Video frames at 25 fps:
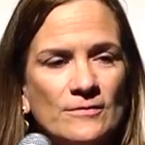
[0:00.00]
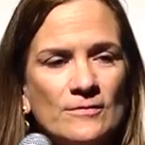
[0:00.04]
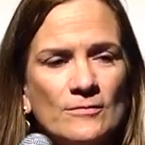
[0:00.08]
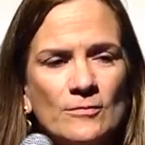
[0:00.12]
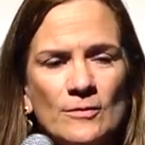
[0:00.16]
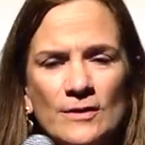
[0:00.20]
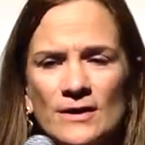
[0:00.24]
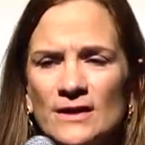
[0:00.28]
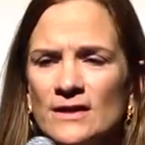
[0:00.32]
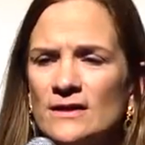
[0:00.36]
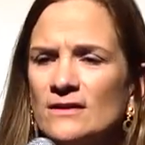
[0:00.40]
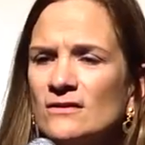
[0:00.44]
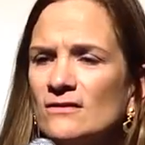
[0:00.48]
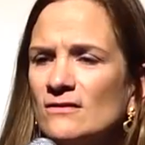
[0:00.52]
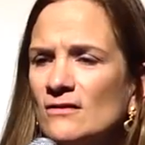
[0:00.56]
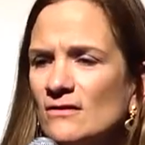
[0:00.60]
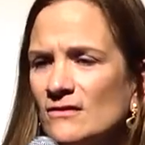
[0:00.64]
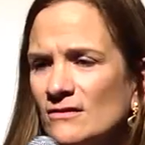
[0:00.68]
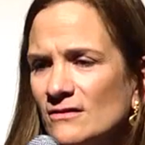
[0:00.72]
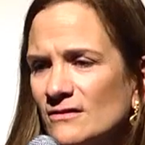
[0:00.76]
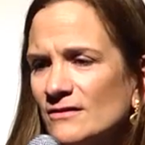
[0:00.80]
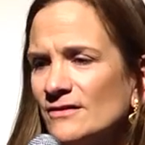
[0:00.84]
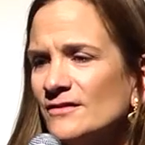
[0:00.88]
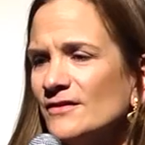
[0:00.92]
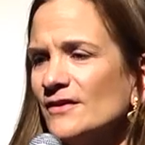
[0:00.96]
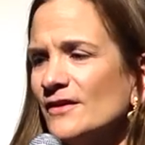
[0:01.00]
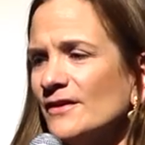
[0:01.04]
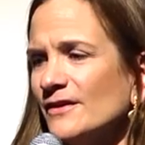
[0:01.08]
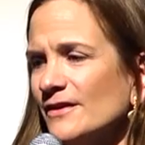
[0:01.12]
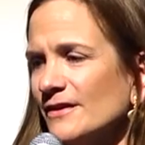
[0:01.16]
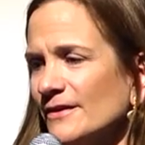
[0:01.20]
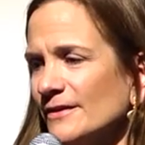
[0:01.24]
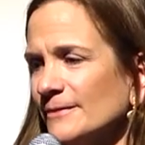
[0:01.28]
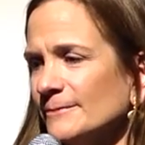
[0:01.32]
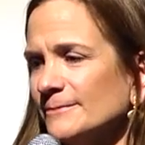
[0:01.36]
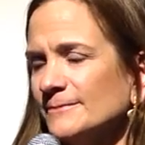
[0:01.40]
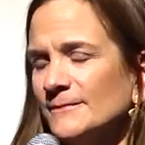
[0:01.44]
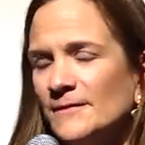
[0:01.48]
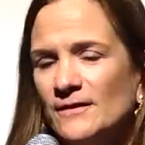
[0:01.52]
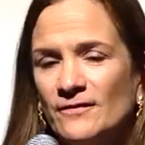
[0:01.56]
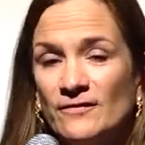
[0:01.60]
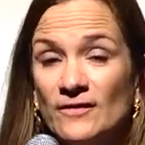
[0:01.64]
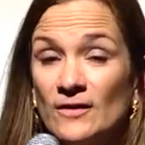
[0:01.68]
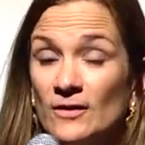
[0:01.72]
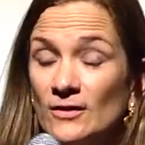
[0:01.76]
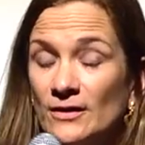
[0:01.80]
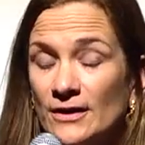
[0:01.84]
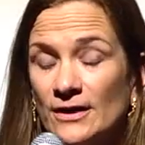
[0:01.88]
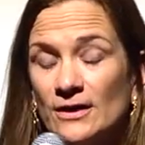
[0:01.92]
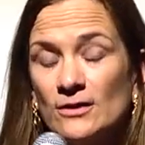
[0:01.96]
quite a long time.
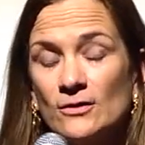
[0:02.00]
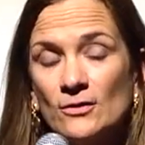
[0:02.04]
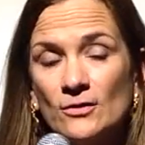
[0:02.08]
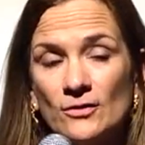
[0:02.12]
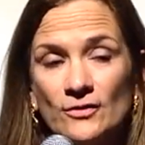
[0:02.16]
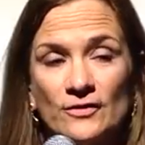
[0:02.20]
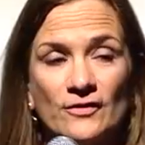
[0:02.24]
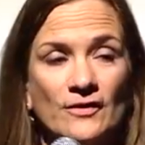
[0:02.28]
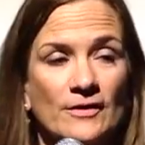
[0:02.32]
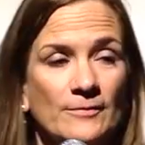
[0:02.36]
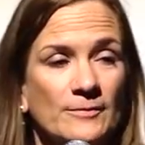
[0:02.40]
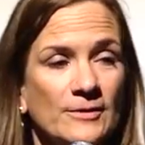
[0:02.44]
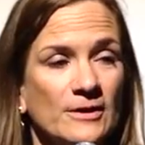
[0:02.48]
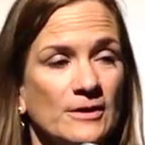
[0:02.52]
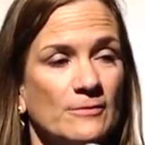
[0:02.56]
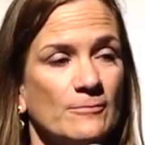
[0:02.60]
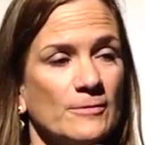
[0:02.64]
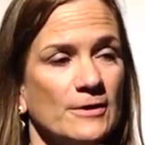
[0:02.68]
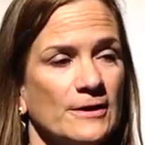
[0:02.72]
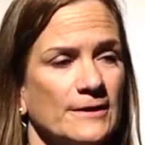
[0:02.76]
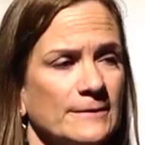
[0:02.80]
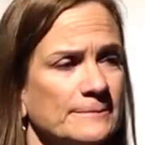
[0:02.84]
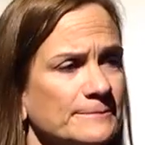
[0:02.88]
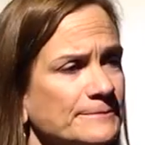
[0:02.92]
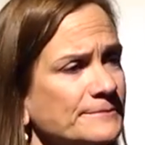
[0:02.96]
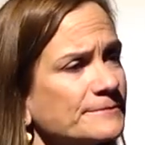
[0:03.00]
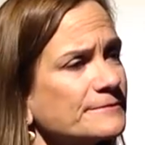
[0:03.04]
Felt like a long time anyway.